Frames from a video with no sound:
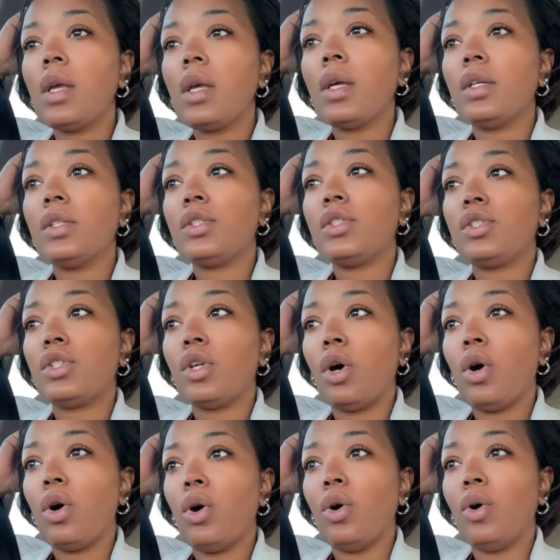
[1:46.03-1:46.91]

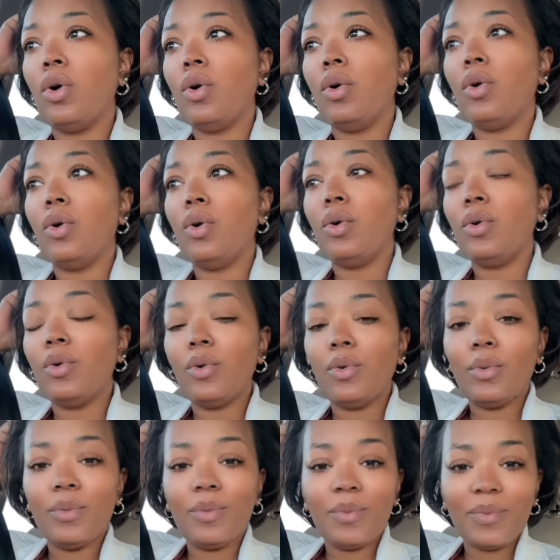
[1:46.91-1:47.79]

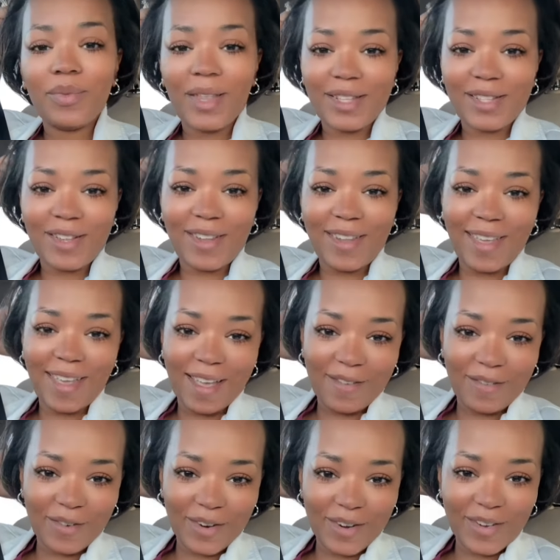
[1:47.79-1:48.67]
So that's all I
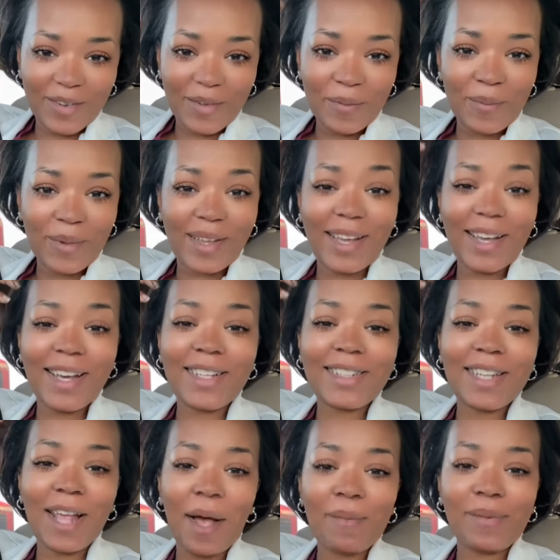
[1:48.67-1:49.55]
have for you,
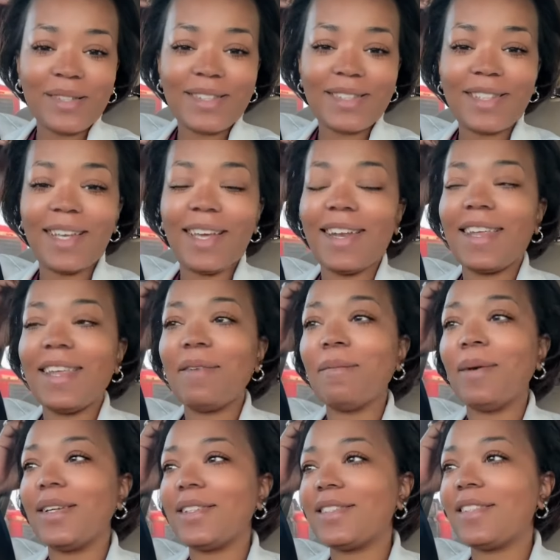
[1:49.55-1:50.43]
because I'm studying
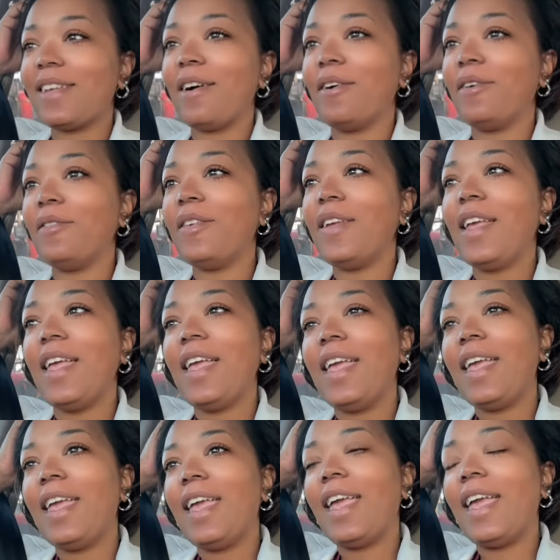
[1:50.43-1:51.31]
myself
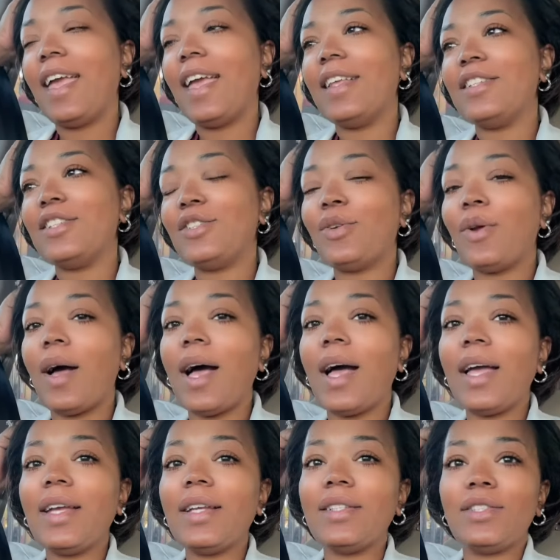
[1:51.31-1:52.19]
and
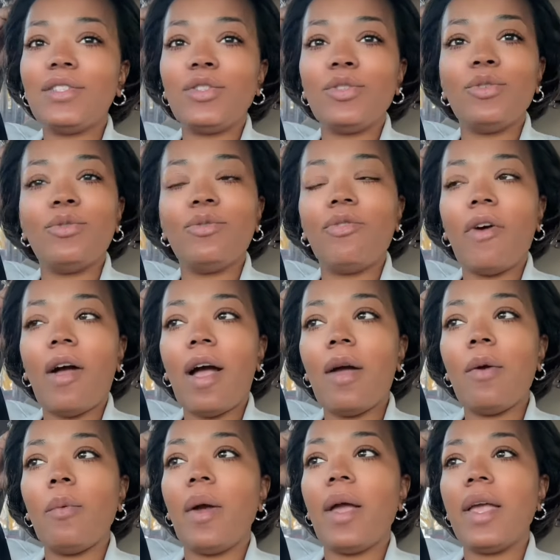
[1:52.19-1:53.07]
trying to
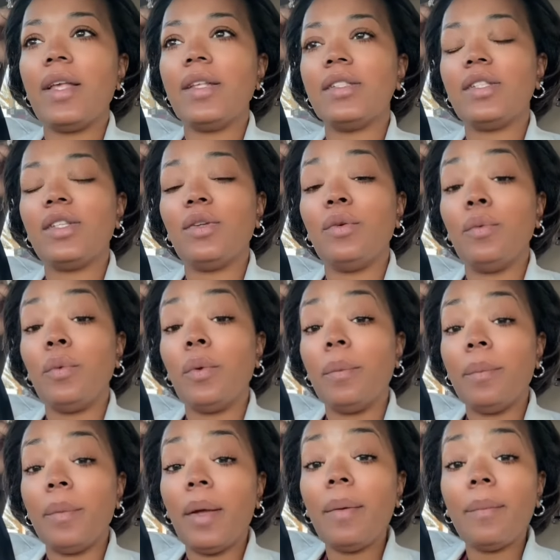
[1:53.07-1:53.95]
find ways to
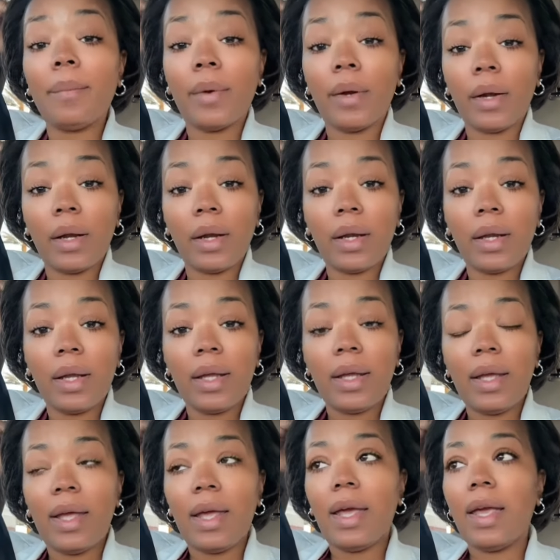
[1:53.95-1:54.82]
remember.
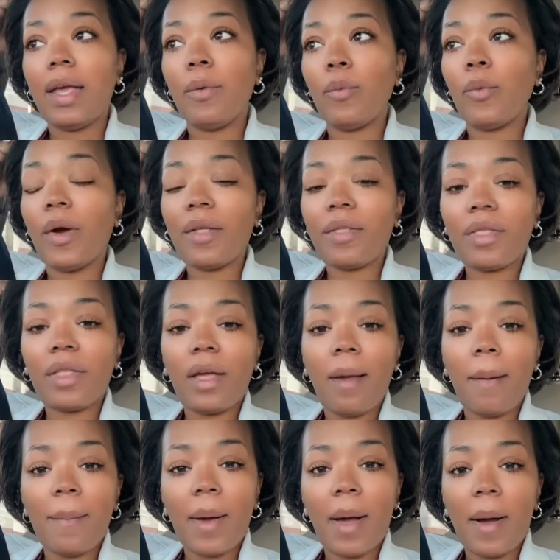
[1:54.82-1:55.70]
And one
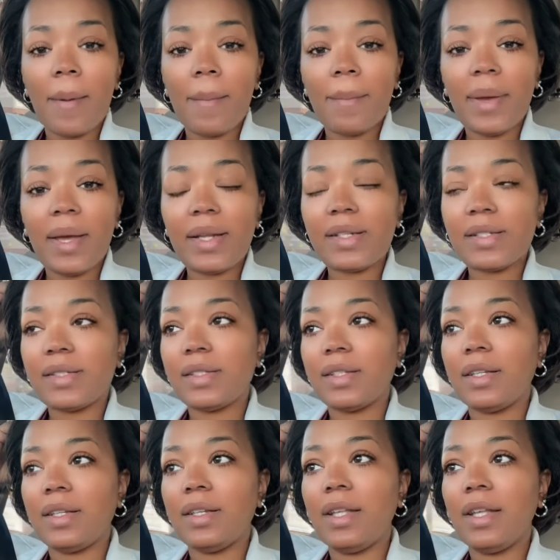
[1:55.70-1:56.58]
thing about
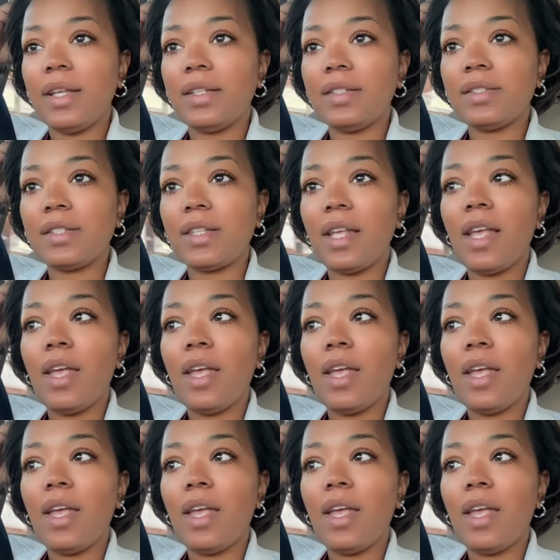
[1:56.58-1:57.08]
medicine is